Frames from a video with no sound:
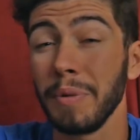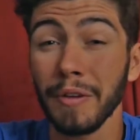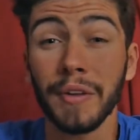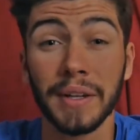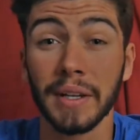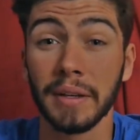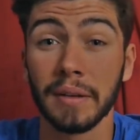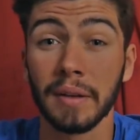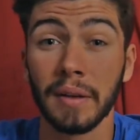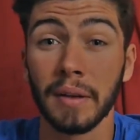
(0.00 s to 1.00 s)
perfectly.
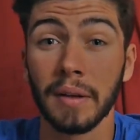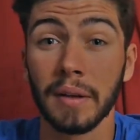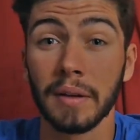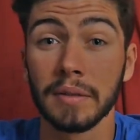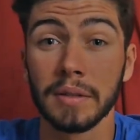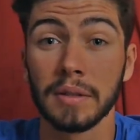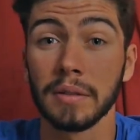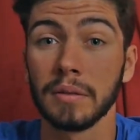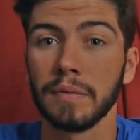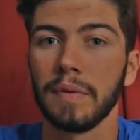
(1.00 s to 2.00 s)

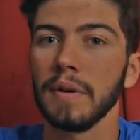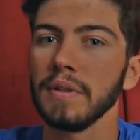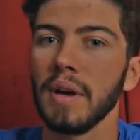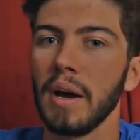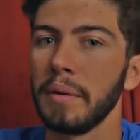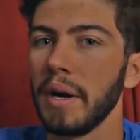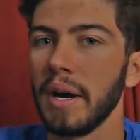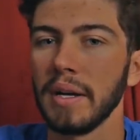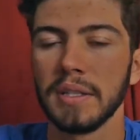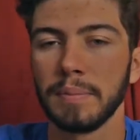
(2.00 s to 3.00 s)
So for the
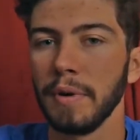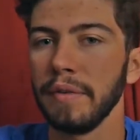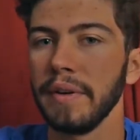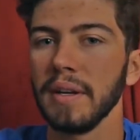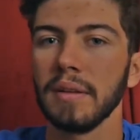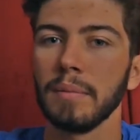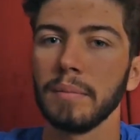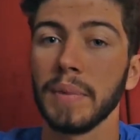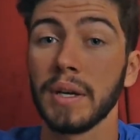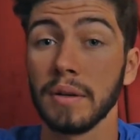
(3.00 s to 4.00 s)
area it's perfect
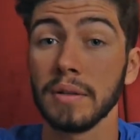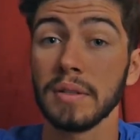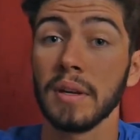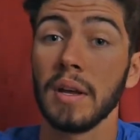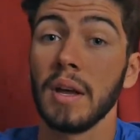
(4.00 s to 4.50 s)
because